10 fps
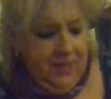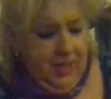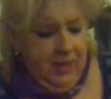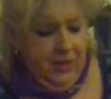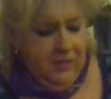
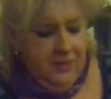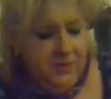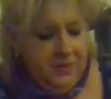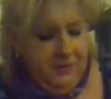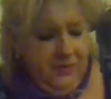And all this
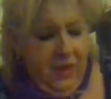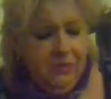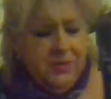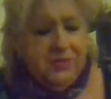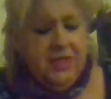stuff. I
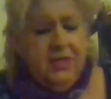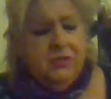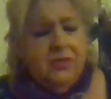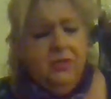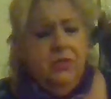was taking
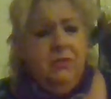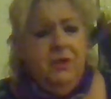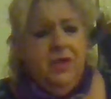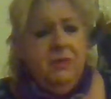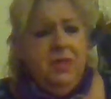2
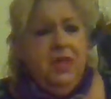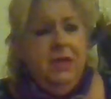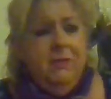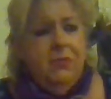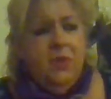vitamin
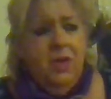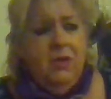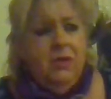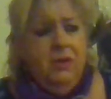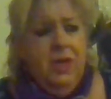E
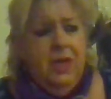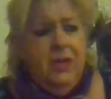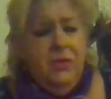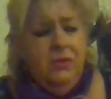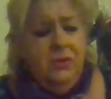400
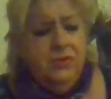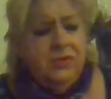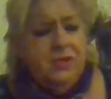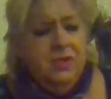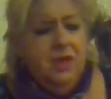IUs.
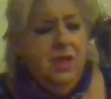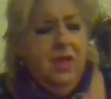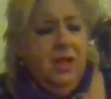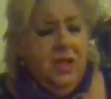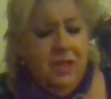
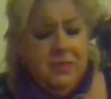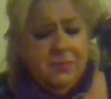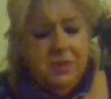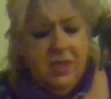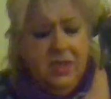God has
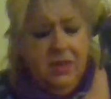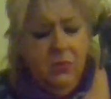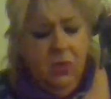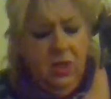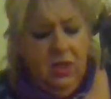me
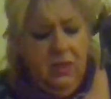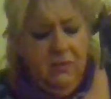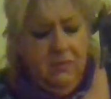taking 1.